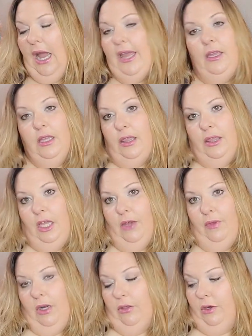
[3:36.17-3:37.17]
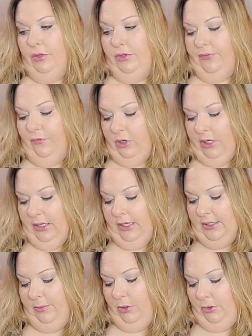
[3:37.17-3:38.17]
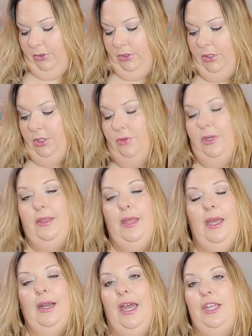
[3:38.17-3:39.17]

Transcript: I can think of another use for it as opposed to doing that.